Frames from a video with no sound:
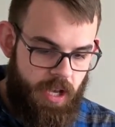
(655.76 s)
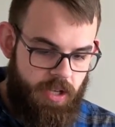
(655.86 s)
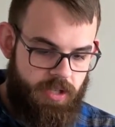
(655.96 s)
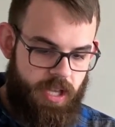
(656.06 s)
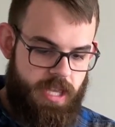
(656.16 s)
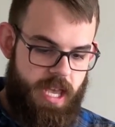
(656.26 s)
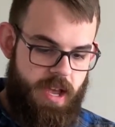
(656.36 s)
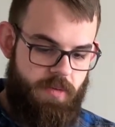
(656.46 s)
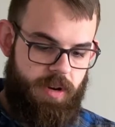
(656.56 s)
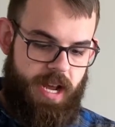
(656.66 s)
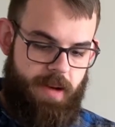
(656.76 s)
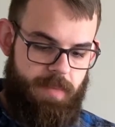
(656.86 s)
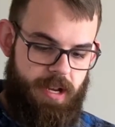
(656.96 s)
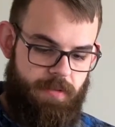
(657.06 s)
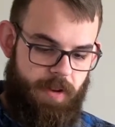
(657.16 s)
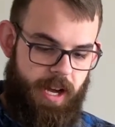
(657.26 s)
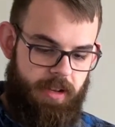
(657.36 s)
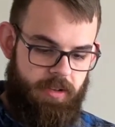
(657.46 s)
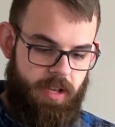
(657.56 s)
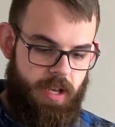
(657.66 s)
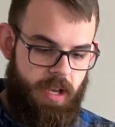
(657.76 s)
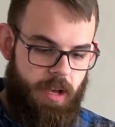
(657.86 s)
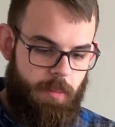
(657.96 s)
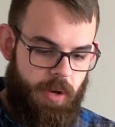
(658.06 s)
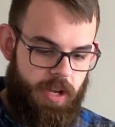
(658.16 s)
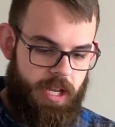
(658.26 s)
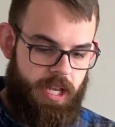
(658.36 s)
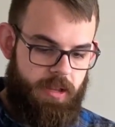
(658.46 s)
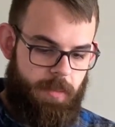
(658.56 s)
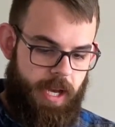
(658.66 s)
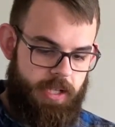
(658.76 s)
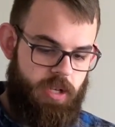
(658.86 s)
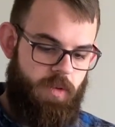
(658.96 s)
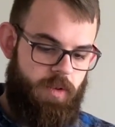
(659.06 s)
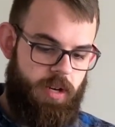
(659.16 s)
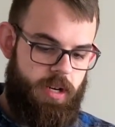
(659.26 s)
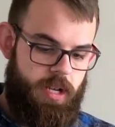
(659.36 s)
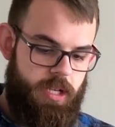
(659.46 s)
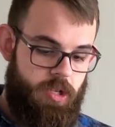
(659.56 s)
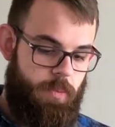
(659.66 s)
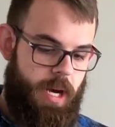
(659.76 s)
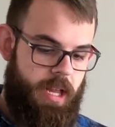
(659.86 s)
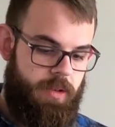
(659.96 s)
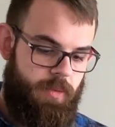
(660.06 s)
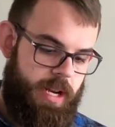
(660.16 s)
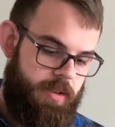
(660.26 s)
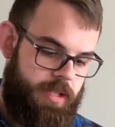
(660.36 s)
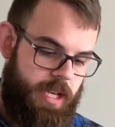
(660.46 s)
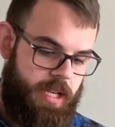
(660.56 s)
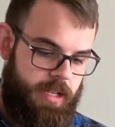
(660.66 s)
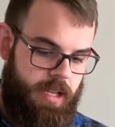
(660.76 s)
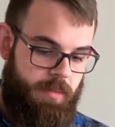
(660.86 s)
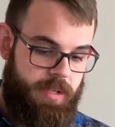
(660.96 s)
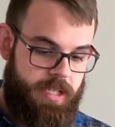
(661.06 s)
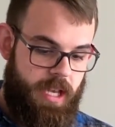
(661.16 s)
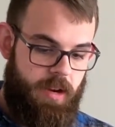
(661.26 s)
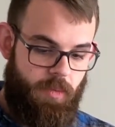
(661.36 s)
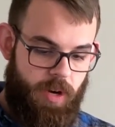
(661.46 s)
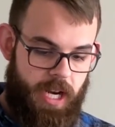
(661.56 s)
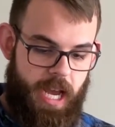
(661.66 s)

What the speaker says: so that they would not be defiled, but could eat the Passover. So Pilate went outside to them and said, "What